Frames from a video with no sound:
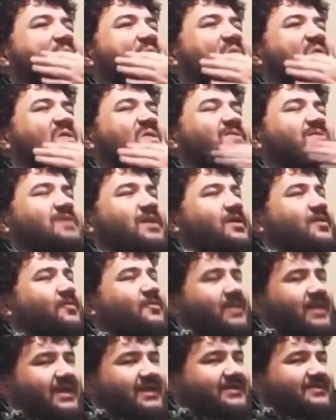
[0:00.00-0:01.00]
Well, no,
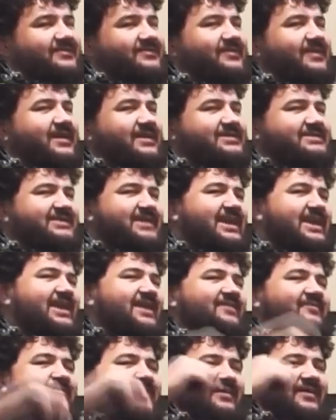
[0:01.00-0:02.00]
when I say
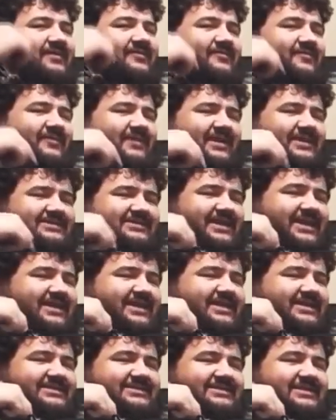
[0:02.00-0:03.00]

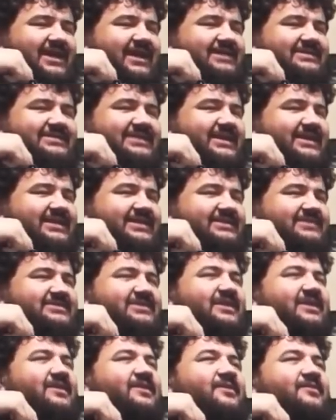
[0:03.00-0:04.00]
this, I say this
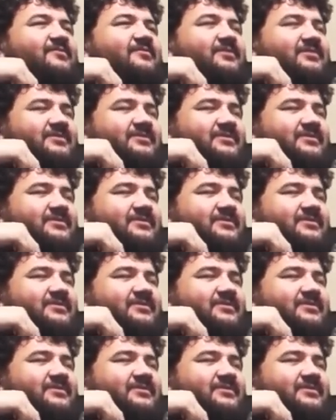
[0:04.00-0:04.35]
I